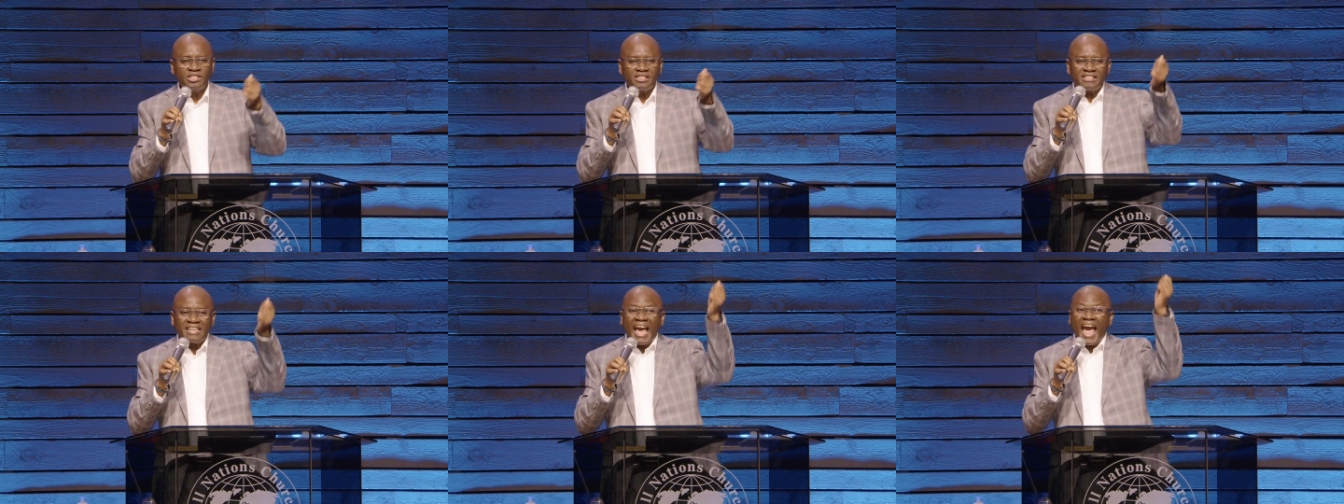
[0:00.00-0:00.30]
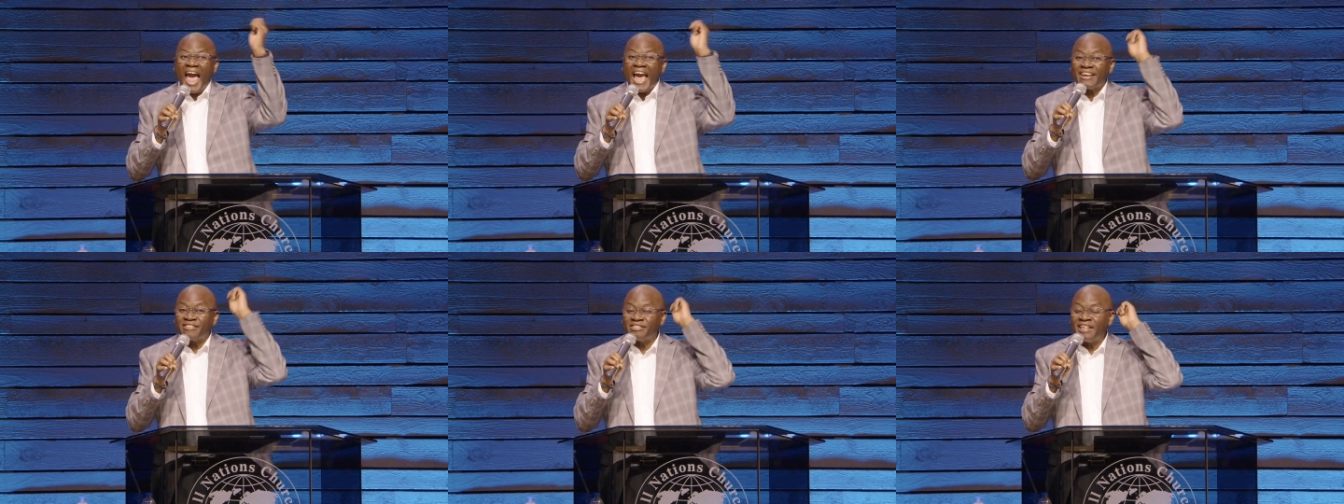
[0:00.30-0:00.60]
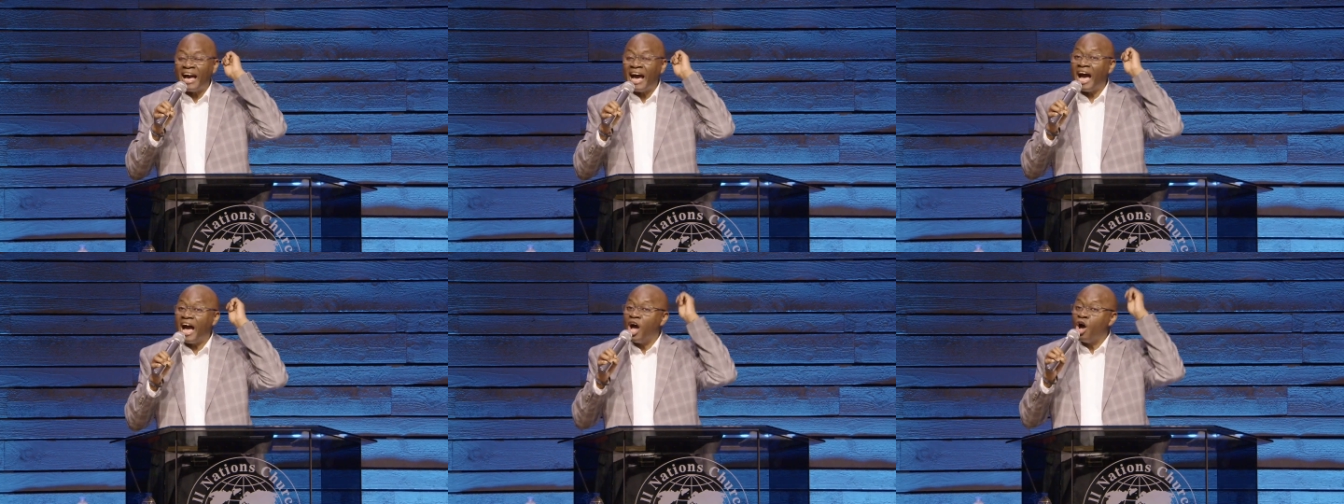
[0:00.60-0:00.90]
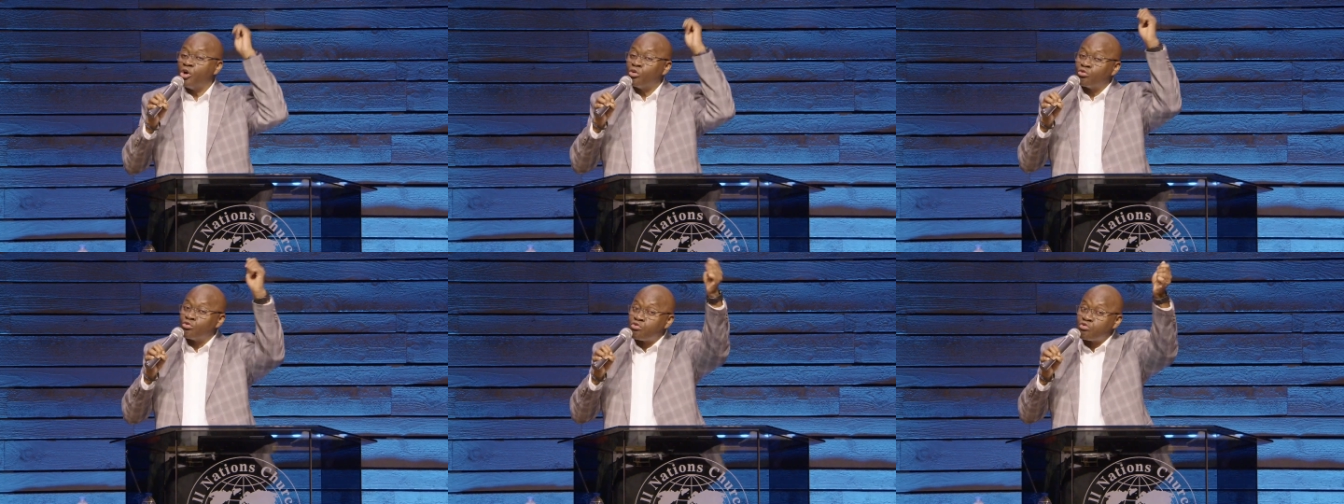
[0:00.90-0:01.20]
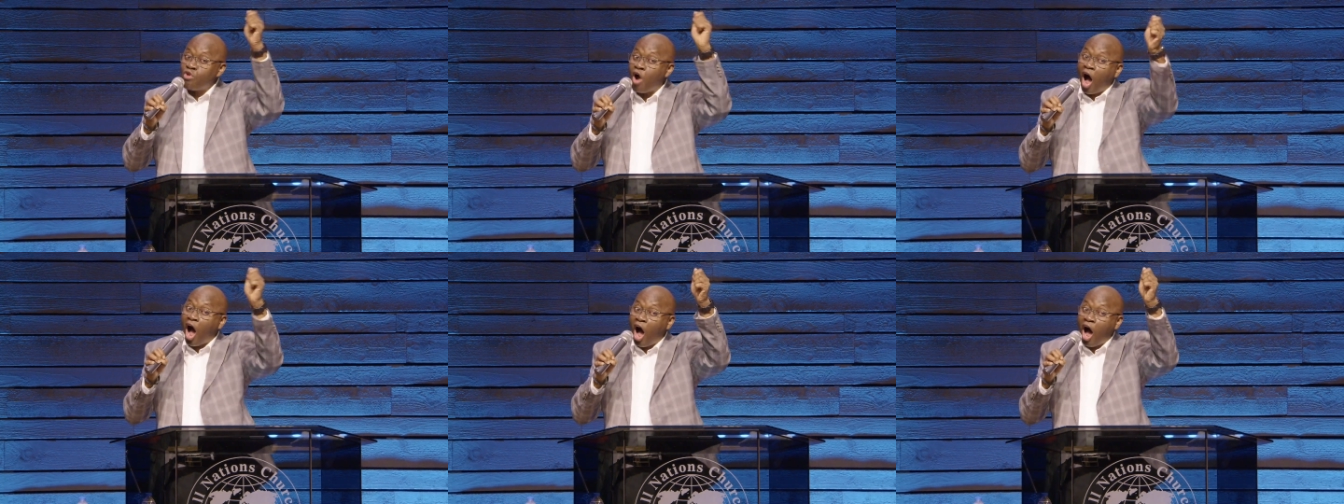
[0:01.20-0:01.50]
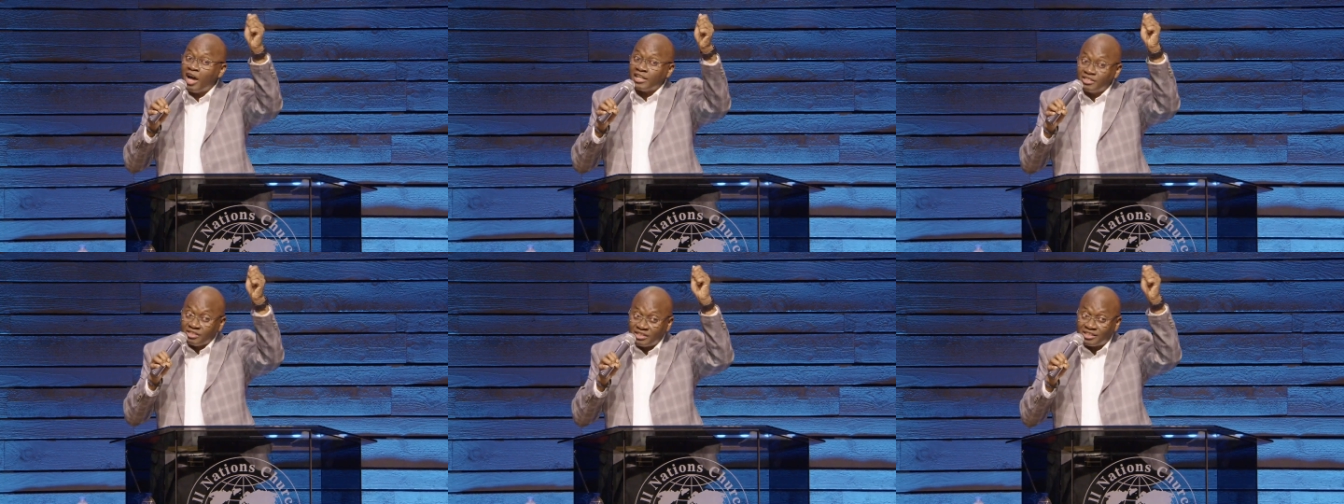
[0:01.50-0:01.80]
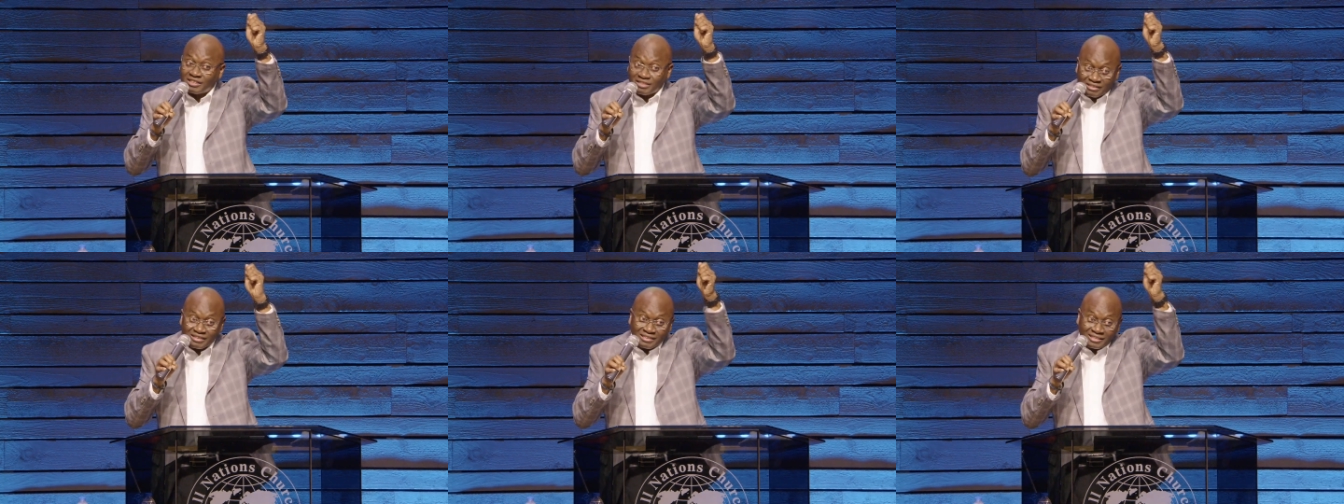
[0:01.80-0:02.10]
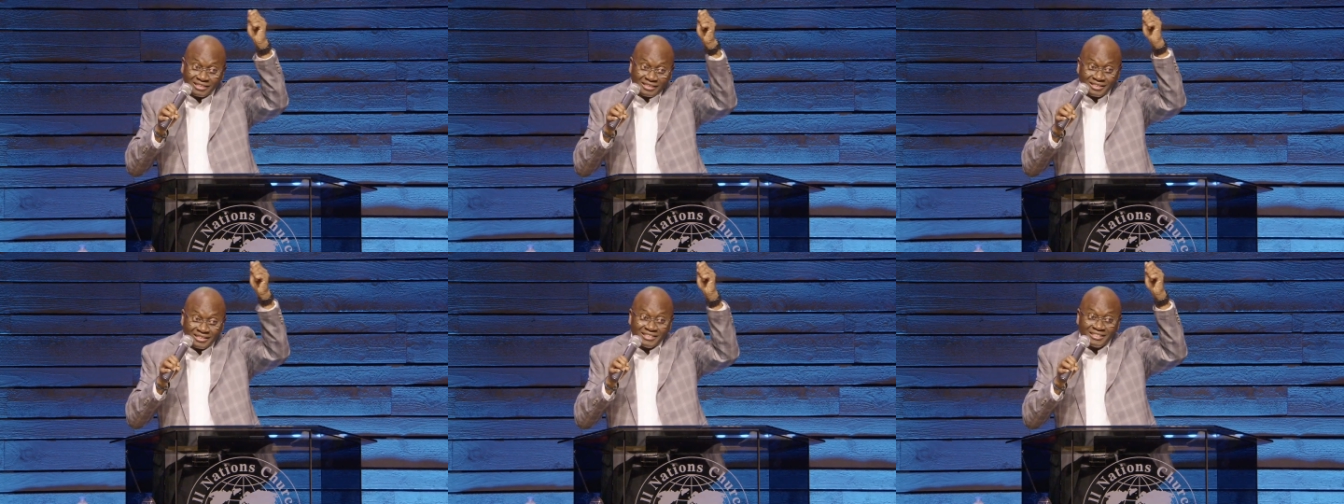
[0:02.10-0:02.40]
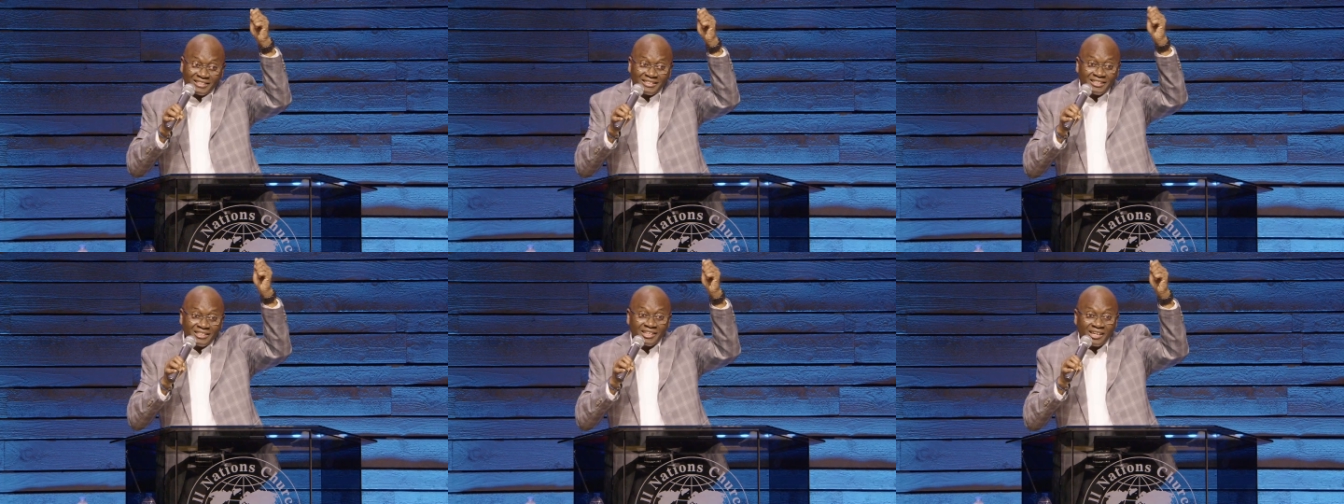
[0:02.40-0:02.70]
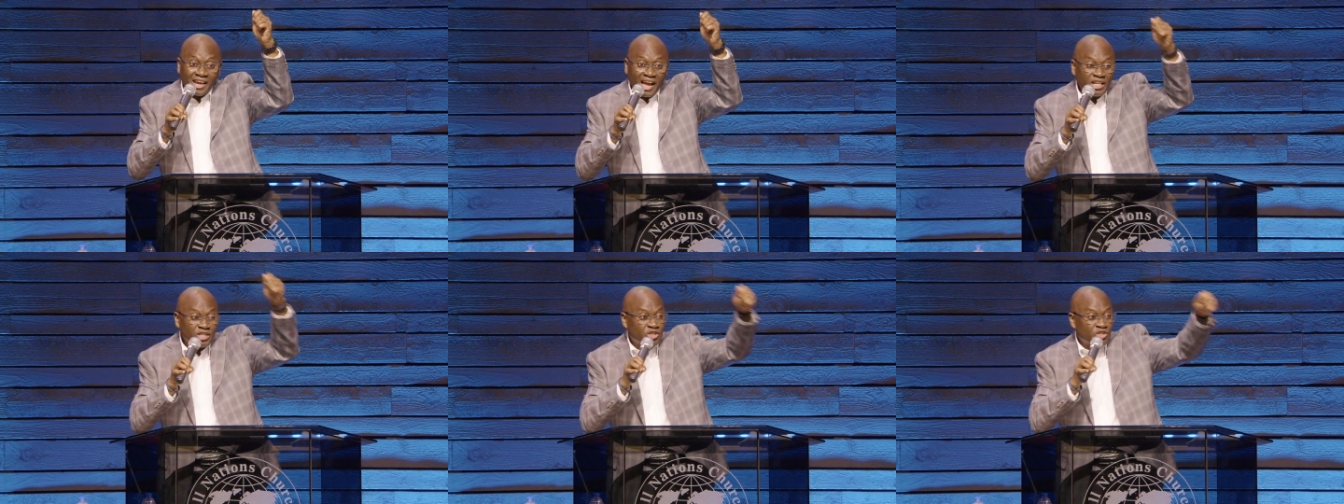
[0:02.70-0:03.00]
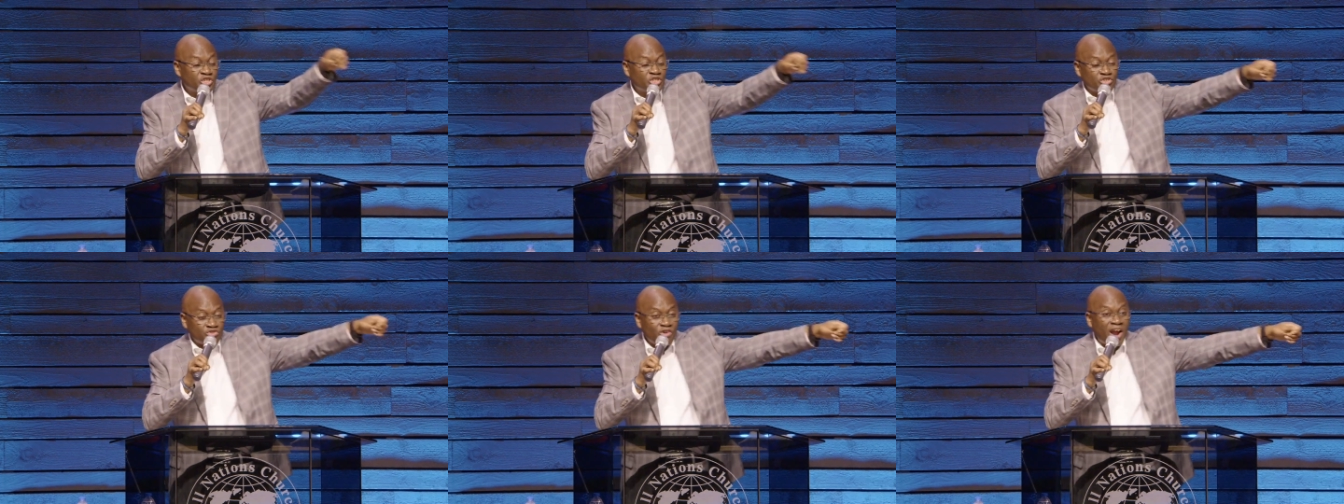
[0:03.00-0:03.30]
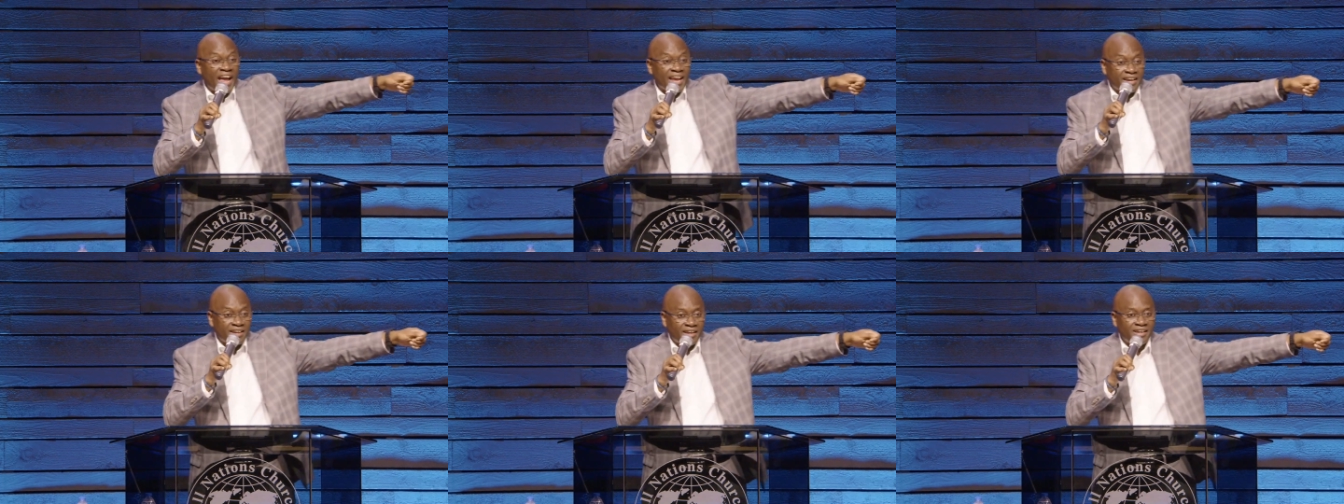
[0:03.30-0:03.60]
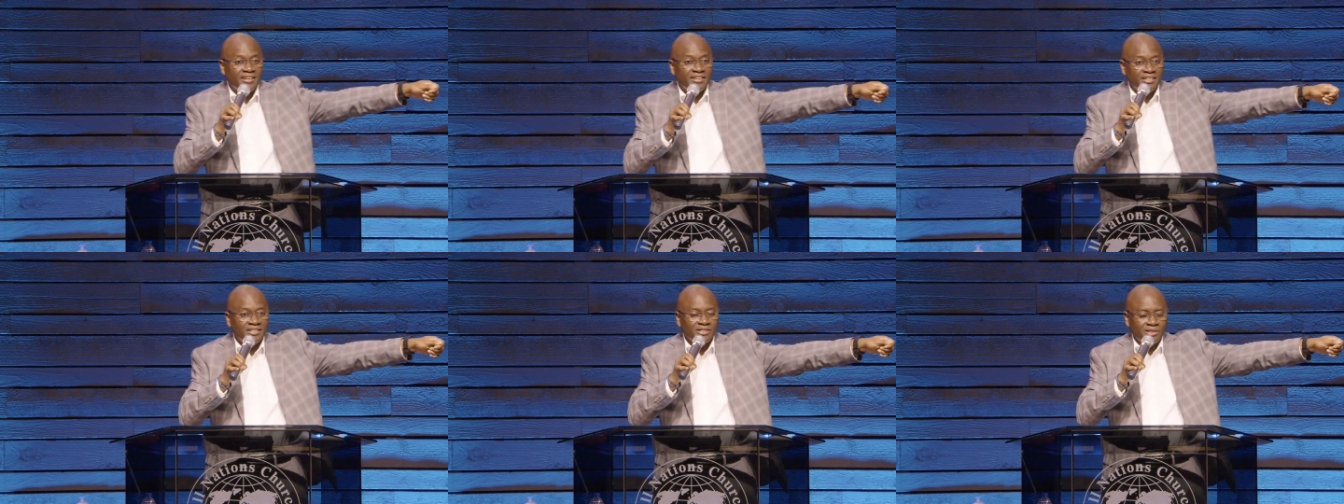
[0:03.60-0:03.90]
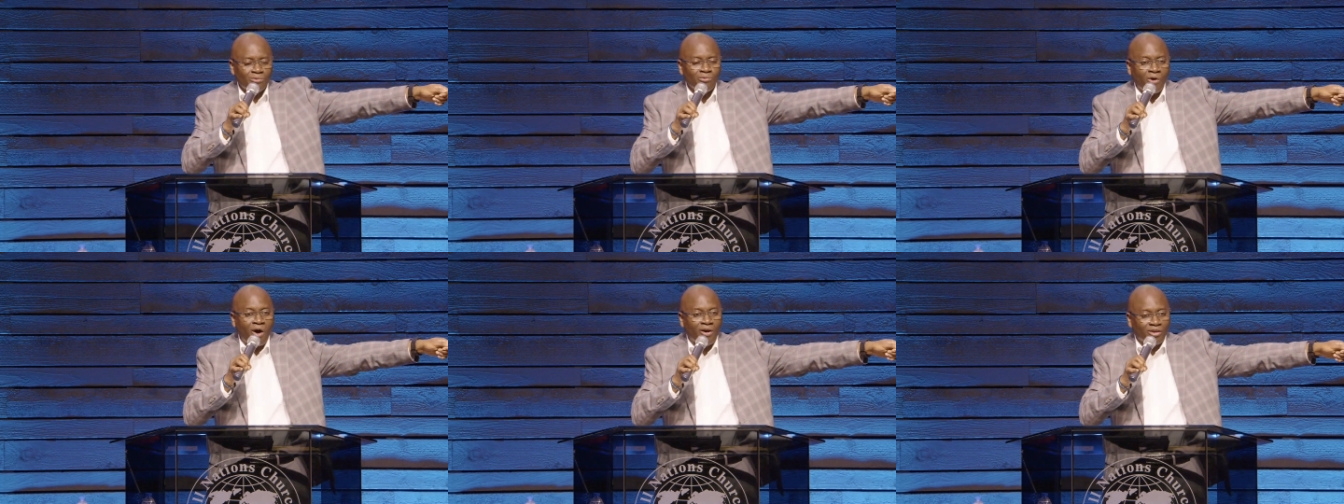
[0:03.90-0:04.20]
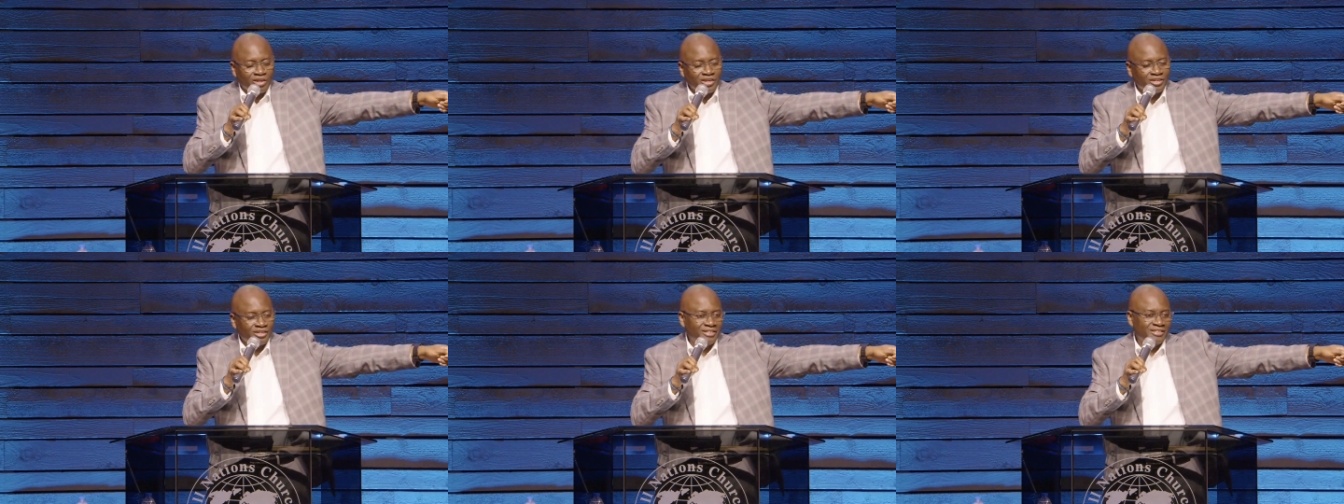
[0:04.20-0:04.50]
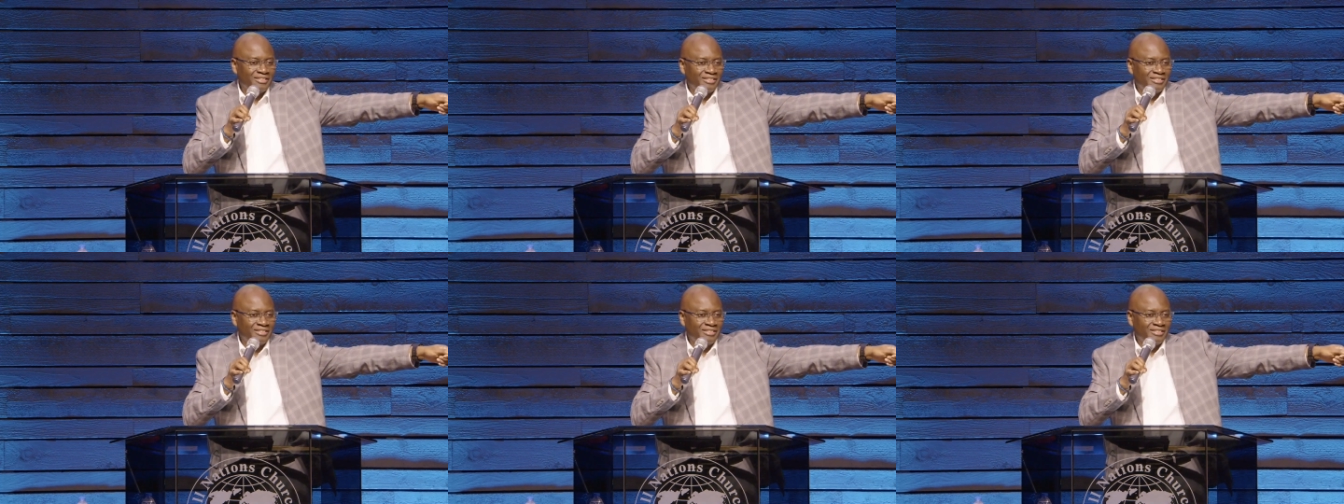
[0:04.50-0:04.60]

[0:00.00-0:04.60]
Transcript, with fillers: Take the rod and strike the rock.